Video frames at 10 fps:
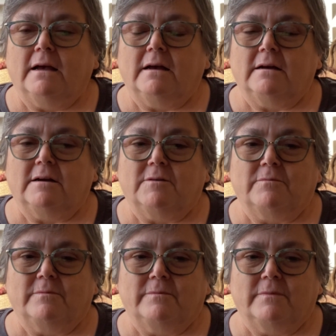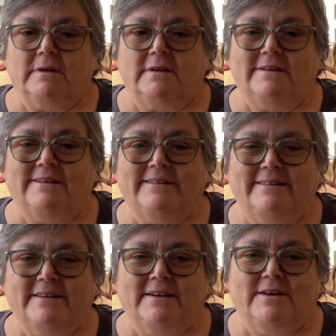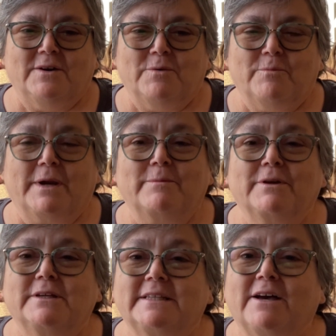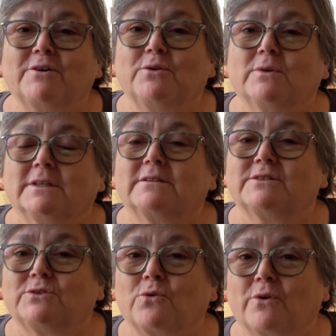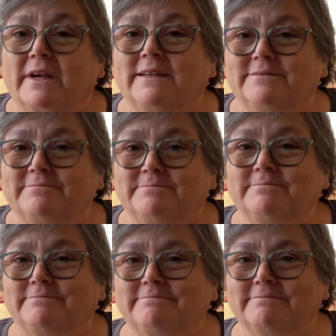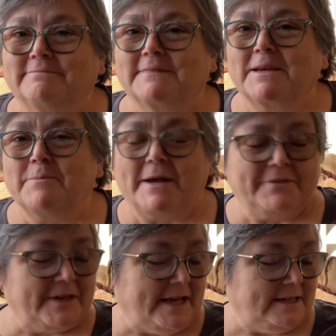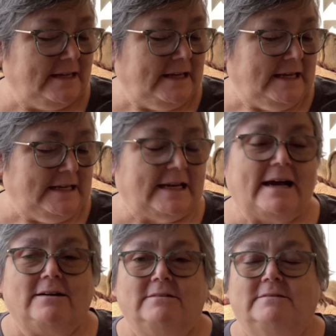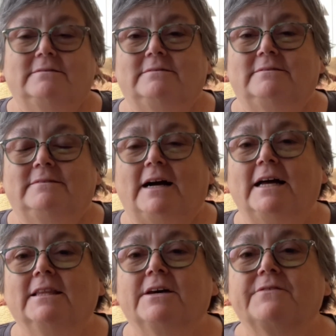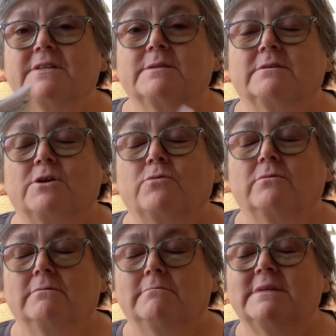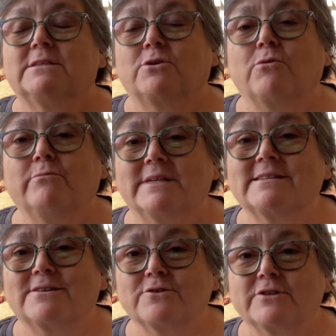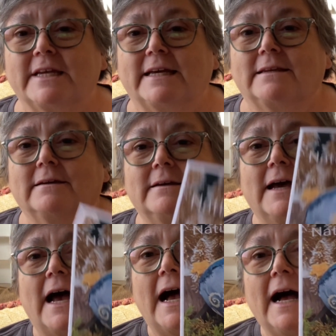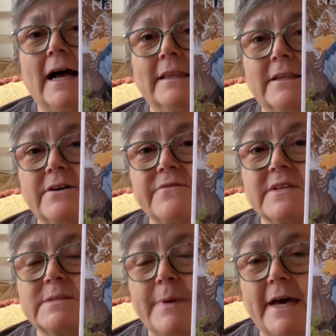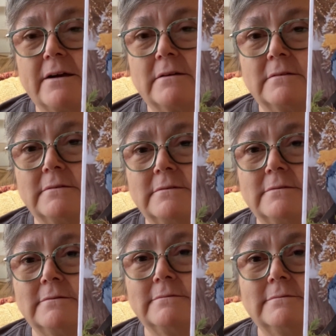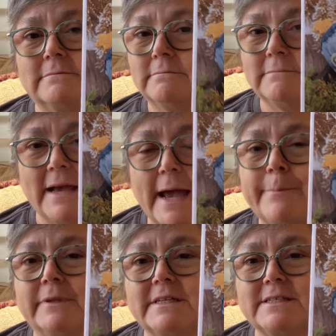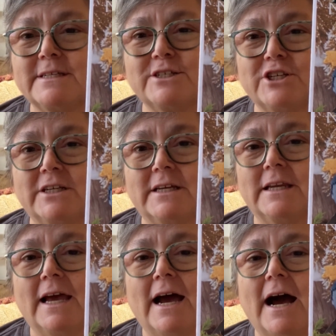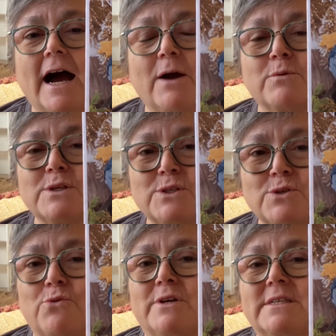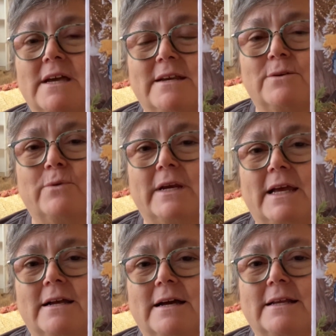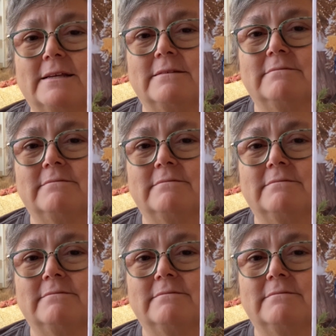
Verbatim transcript: Um, but I'm going to tell you a little story about that. Now, I love this, so don't misunderstand. I love this pattern. Happily stitching it. I was so excited when I got it.